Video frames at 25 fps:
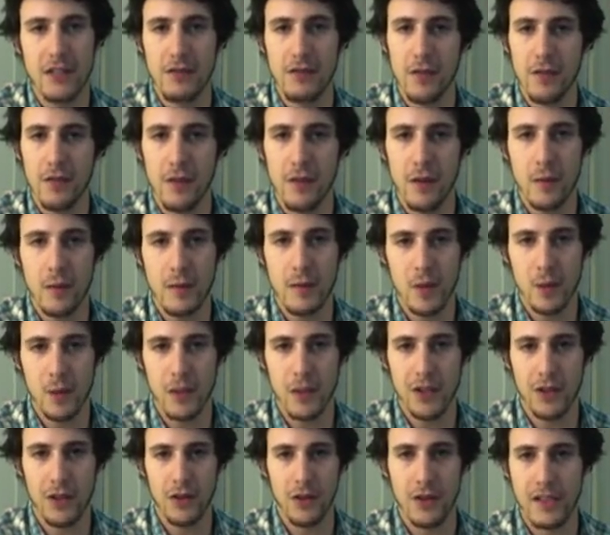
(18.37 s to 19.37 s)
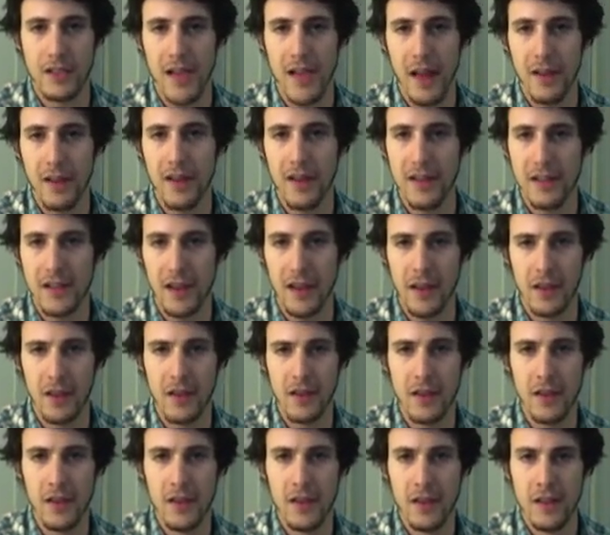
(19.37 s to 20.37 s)
of the film's original Italian
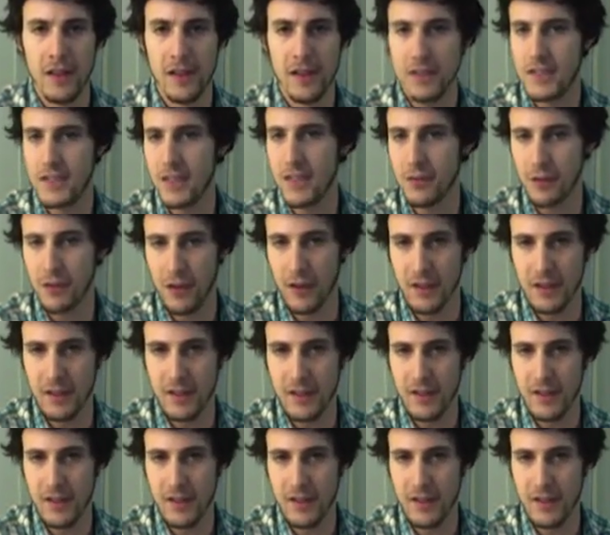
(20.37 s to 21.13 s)
title is different.